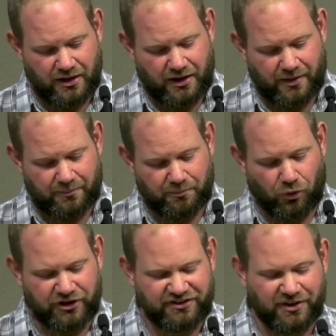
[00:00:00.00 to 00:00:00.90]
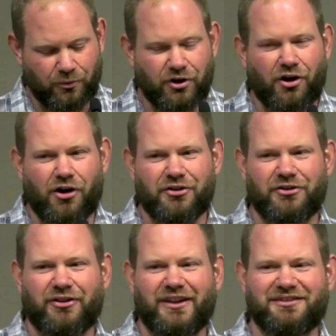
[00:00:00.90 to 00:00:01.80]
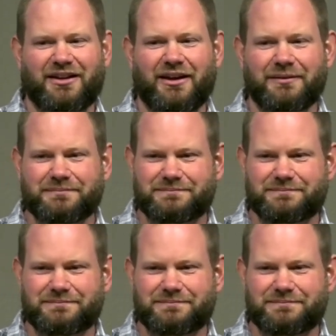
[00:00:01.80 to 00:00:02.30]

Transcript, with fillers: Um, boys can work harder than they say.